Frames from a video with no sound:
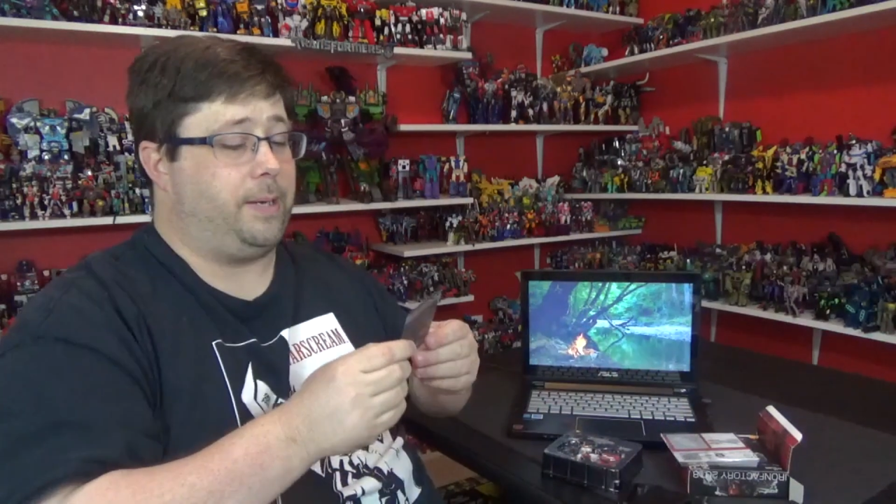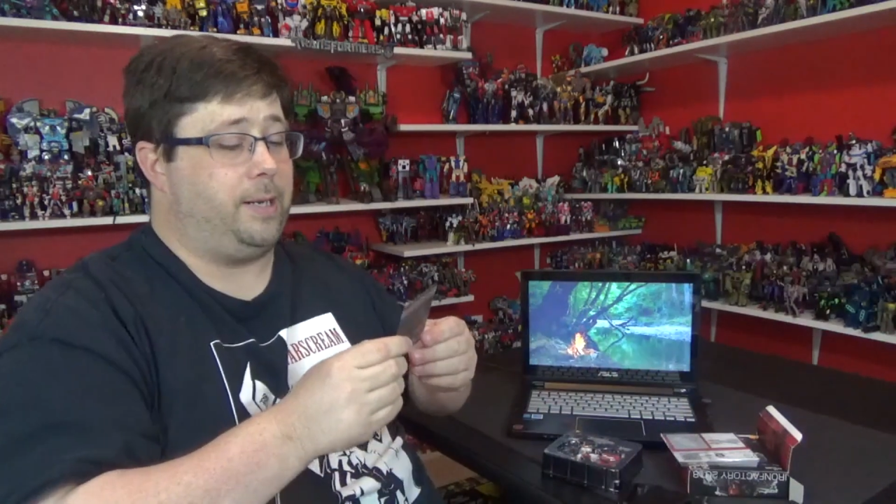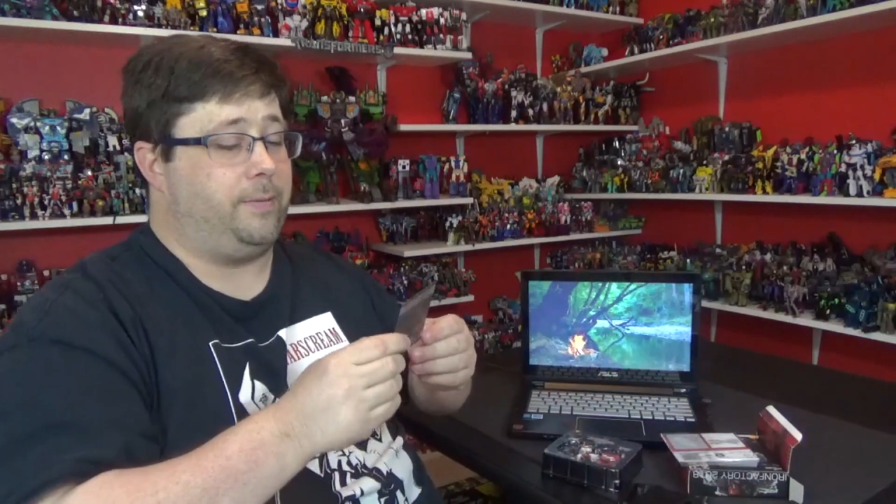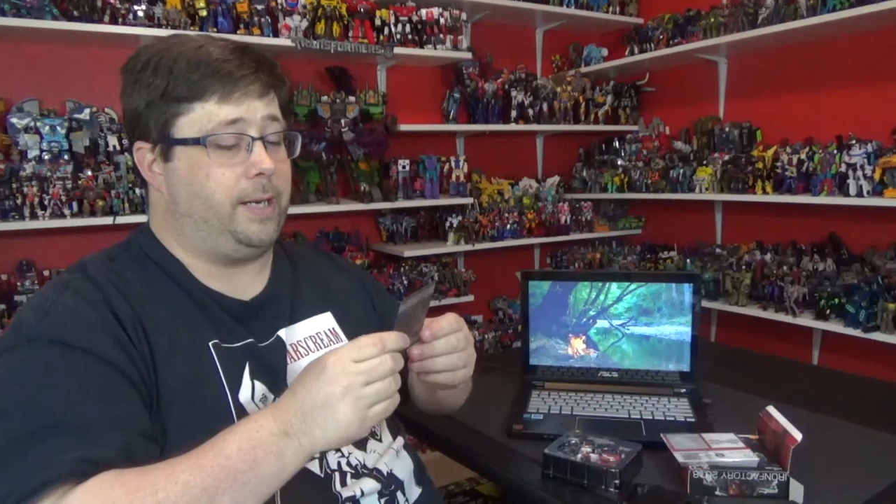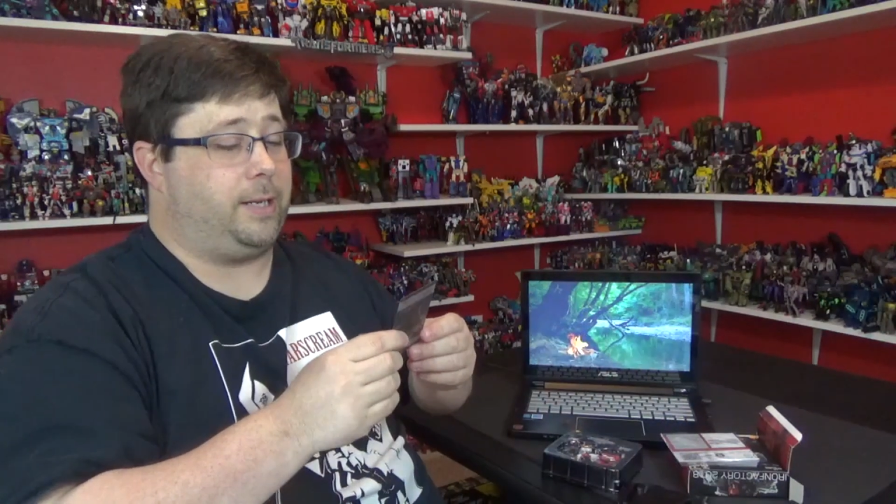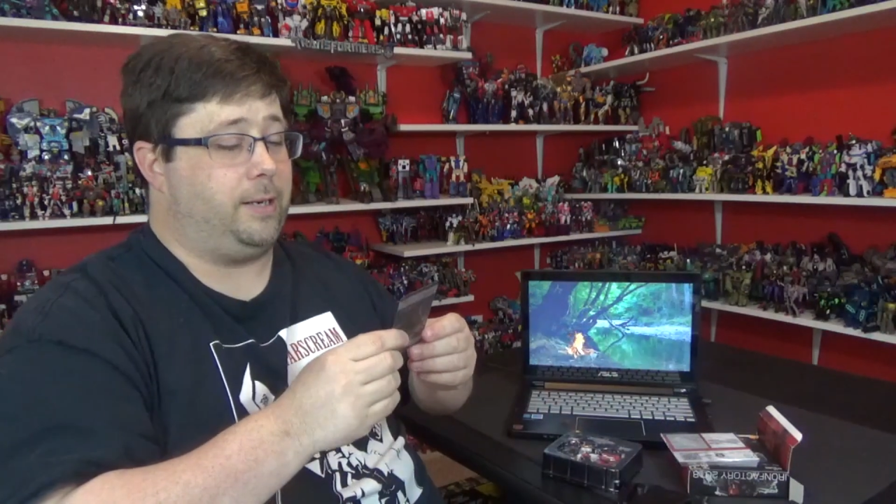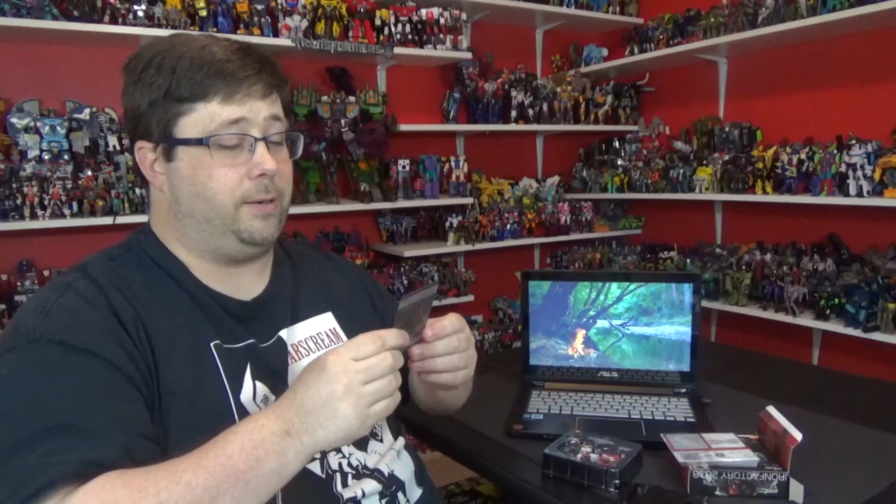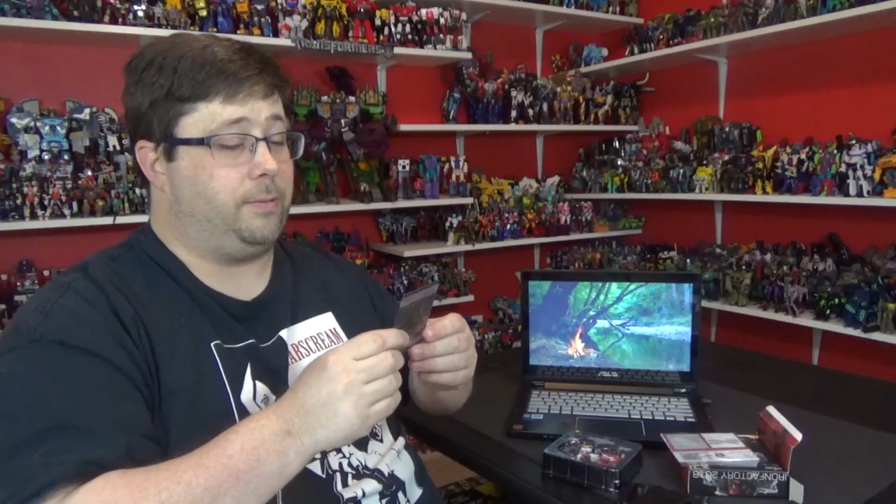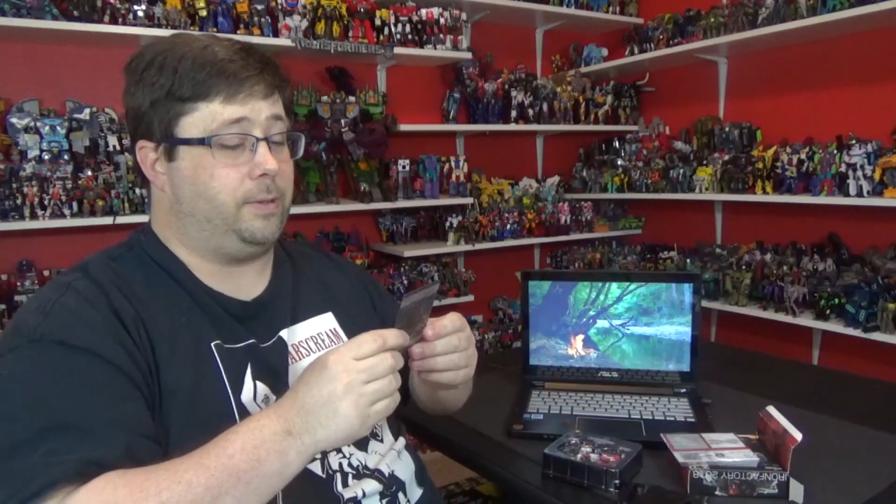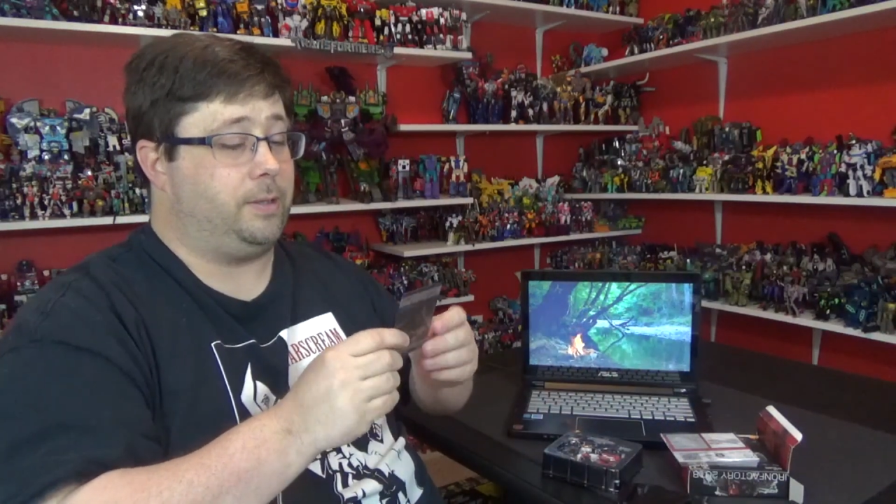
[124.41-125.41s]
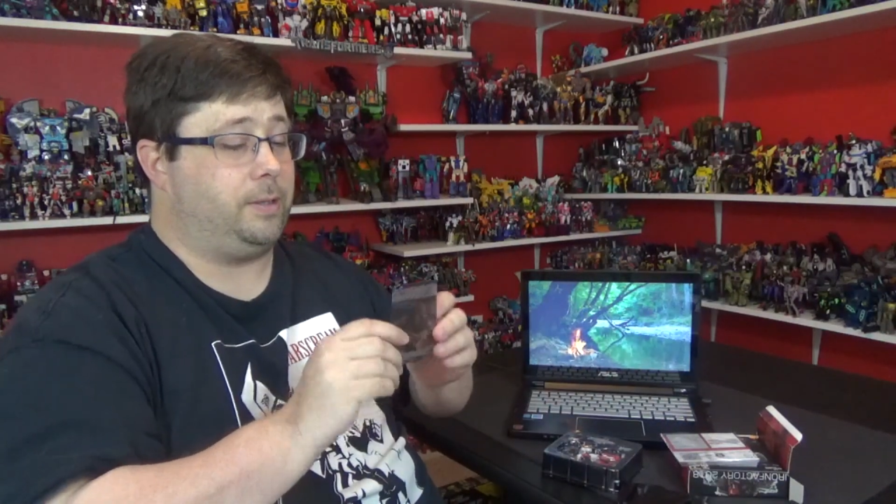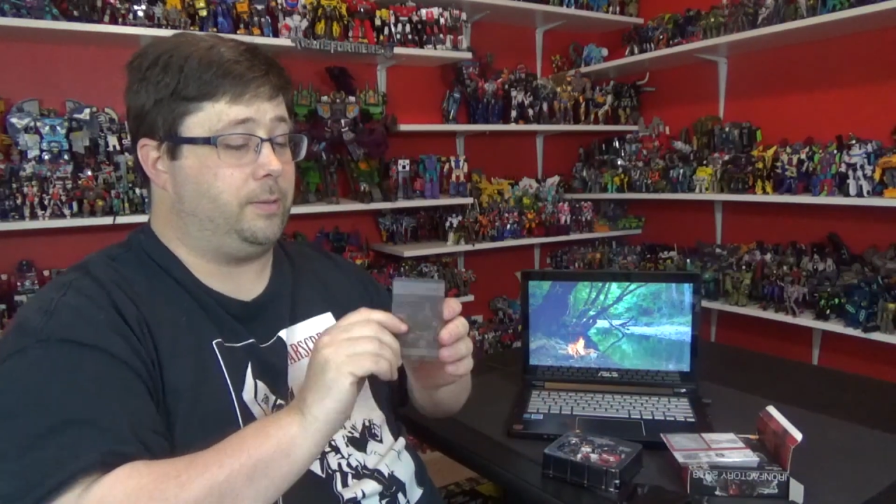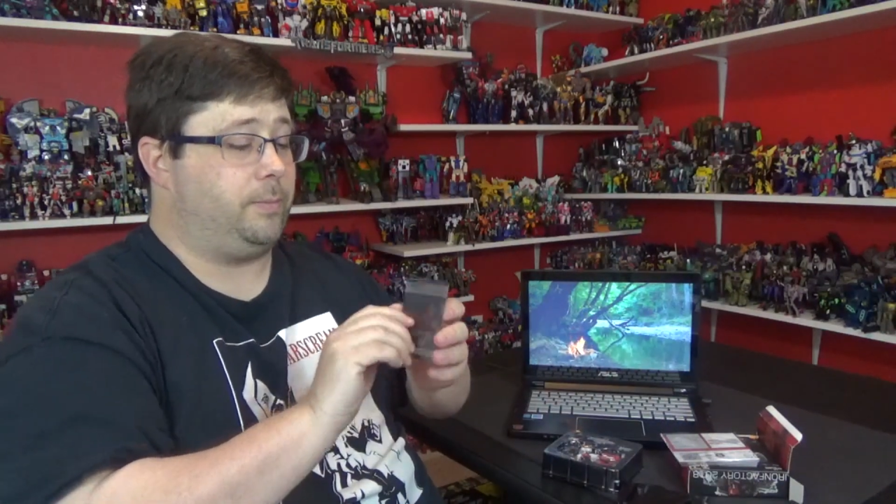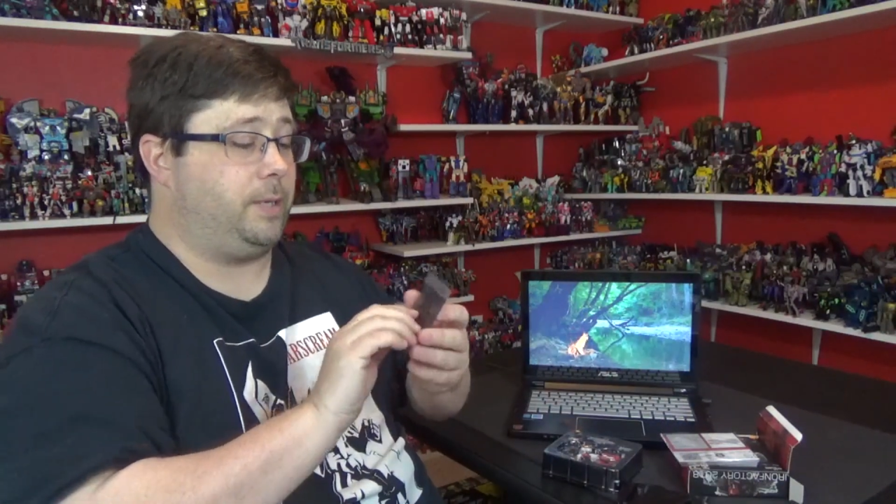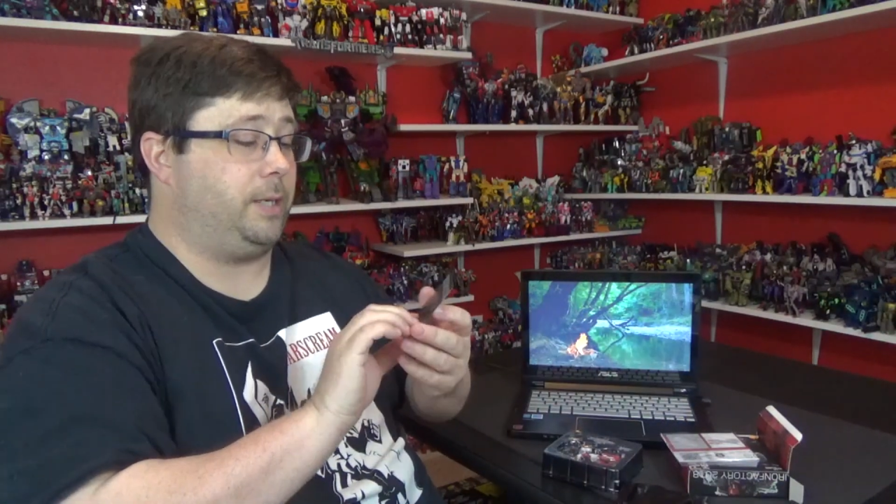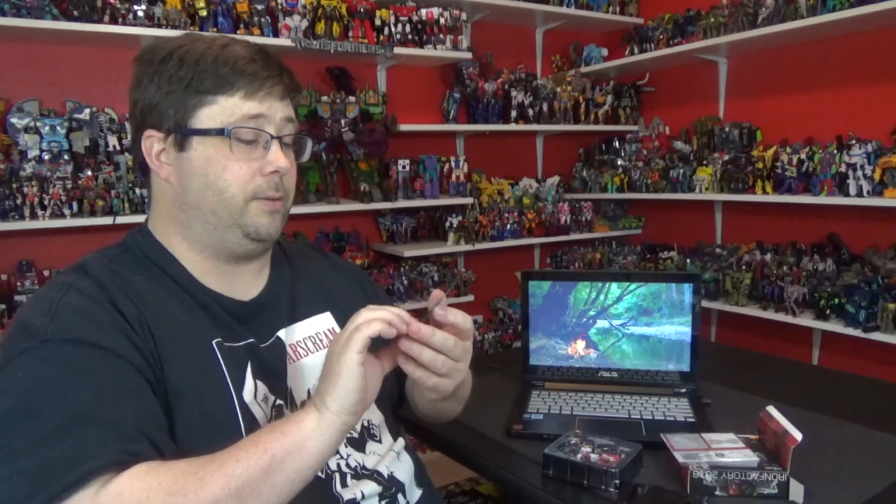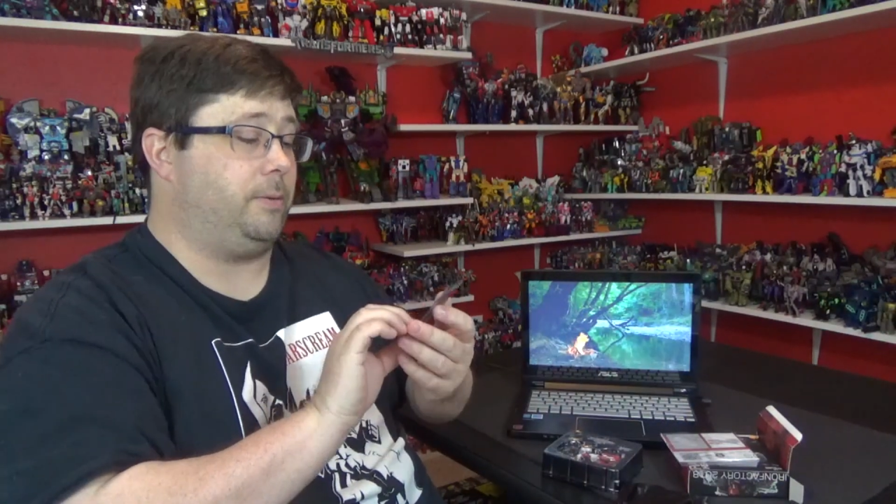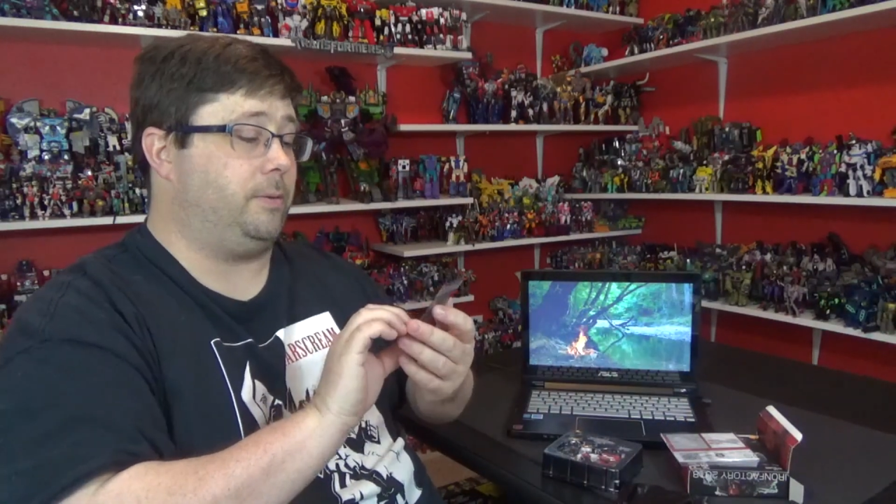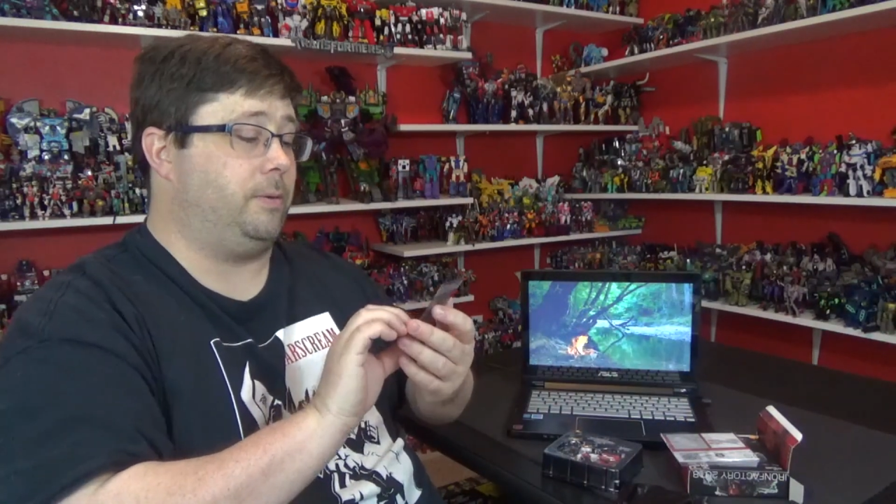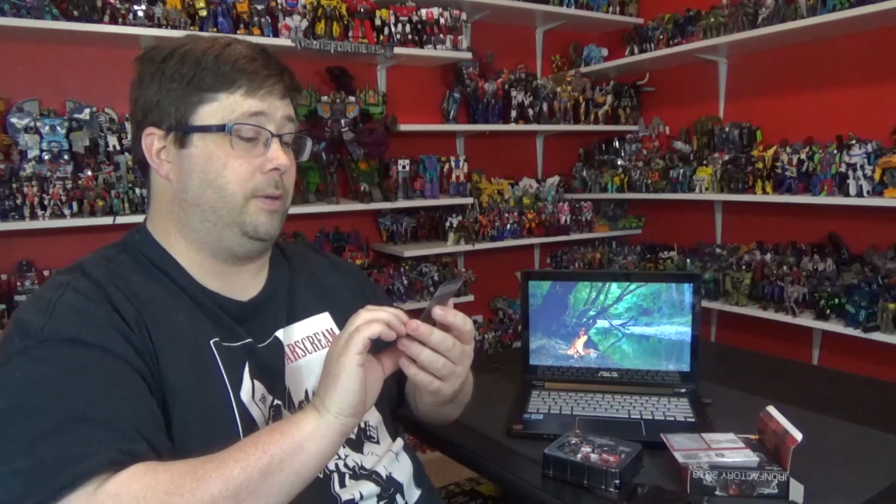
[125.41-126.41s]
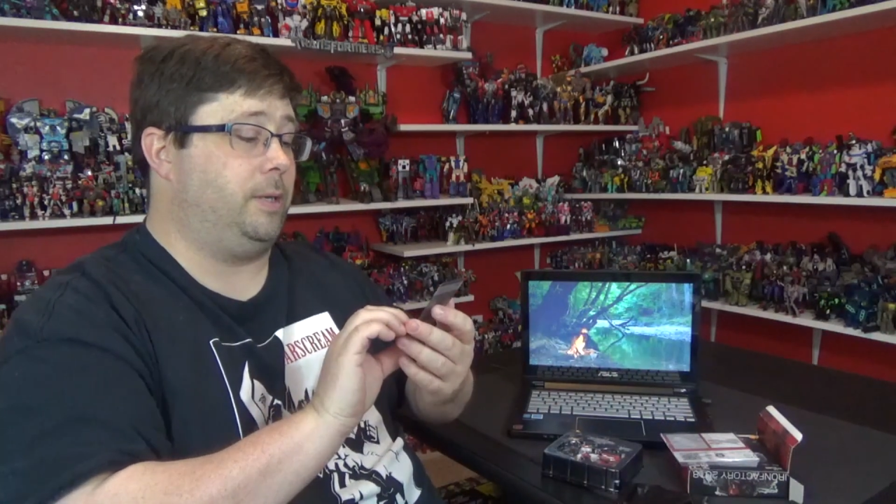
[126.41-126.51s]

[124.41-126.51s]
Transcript: I love that clear one. Pretty cool.